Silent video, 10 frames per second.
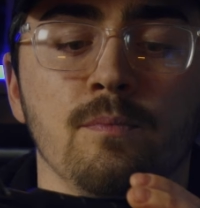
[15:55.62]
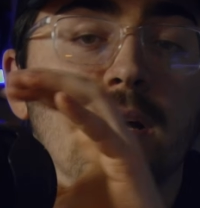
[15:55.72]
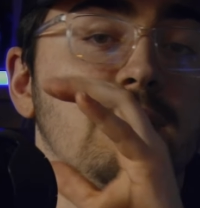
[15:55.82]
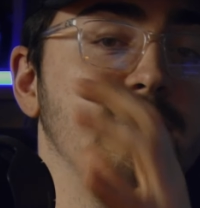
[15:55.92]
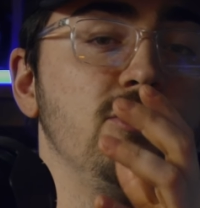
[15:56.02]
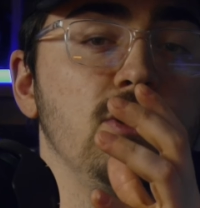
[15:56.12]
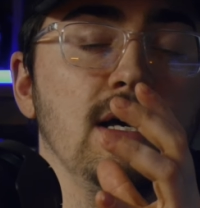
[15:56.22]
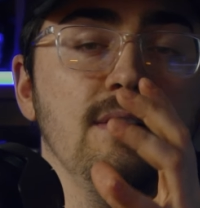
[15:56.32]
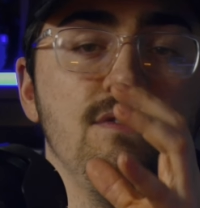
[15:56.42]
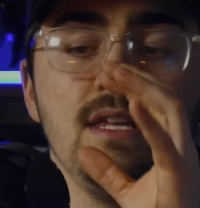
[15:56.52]
But since you
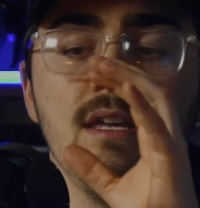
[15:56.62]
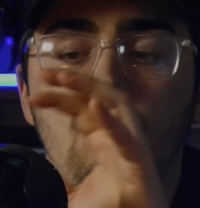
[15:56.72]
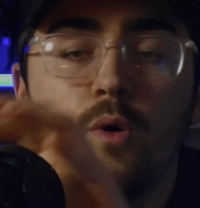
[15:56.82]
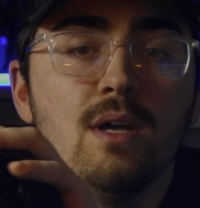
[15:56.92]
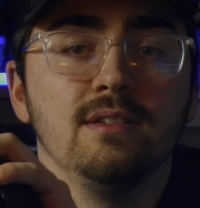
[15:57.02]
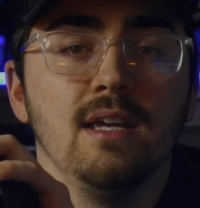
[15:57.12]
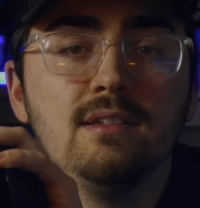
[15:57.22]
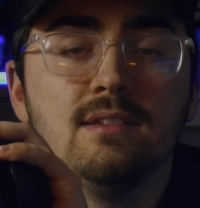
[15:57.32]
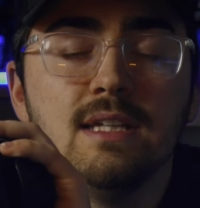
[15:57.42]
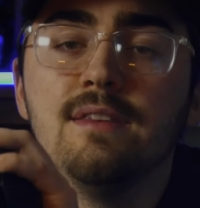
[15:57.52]
have the
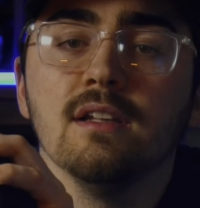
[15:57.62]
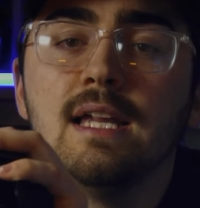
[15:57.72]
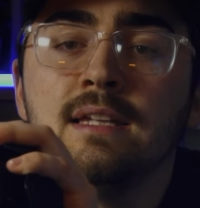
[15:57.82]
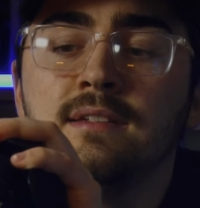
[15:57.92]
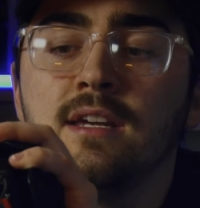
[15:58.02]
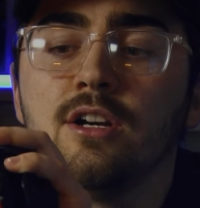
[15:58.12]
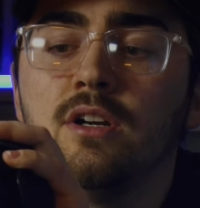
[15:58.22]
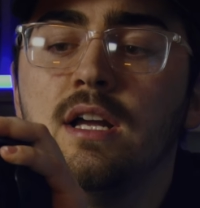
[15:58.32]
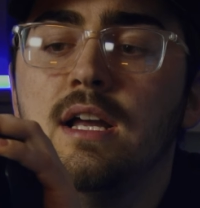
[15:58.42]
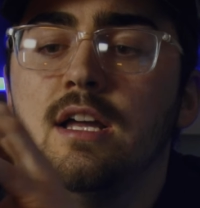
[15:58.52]
OSS in the lens
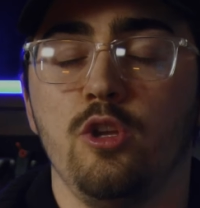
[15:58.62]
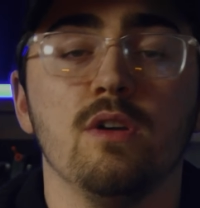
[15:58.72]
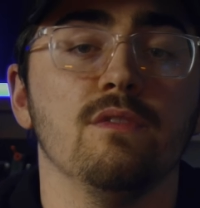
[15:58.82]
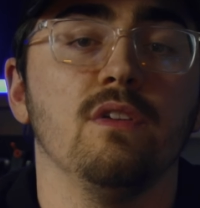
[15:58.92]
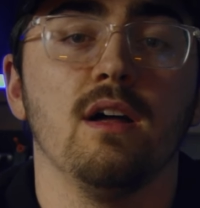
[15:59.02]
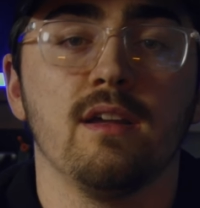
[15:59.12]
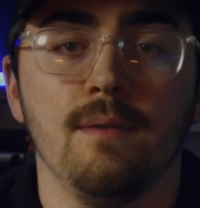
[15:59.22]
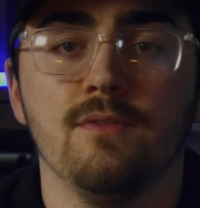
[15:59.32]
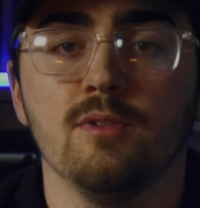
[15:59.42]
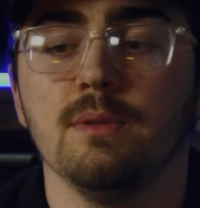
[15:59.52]
here, you can vlog
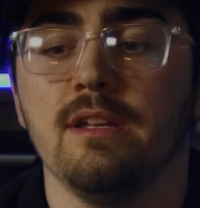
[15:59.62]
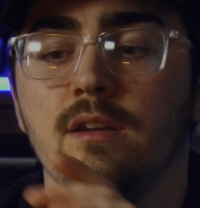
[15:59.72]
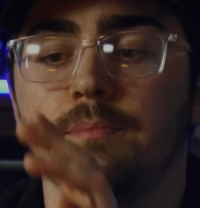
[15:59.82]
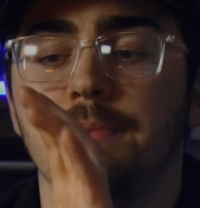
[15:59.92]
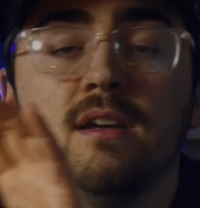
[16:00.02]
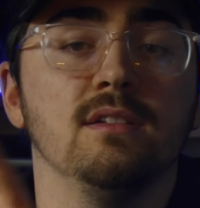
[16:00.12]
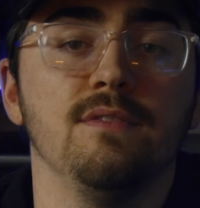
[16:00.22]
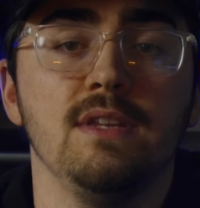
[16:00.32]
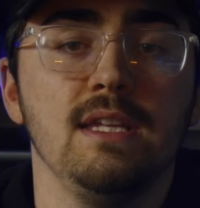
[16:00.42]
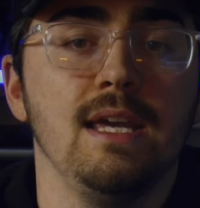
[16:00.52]
comfortably because of the